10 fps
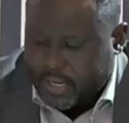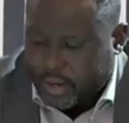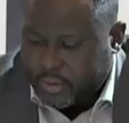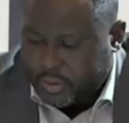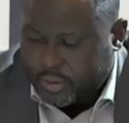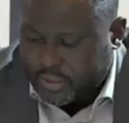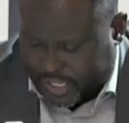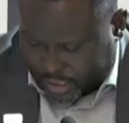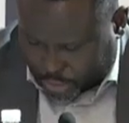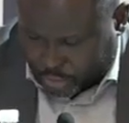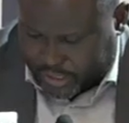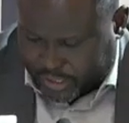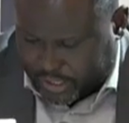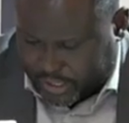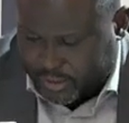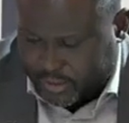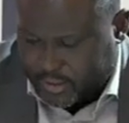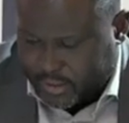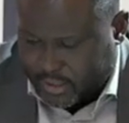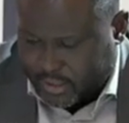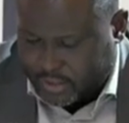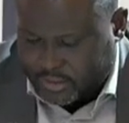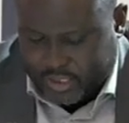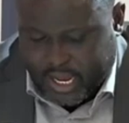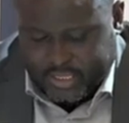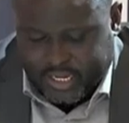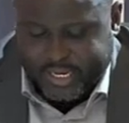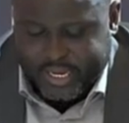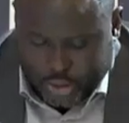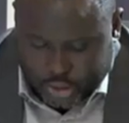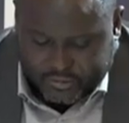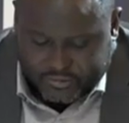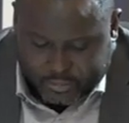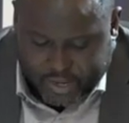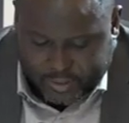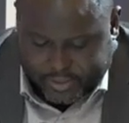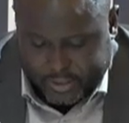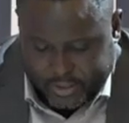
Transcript: Now, the issue here is there's an allegation of bribery.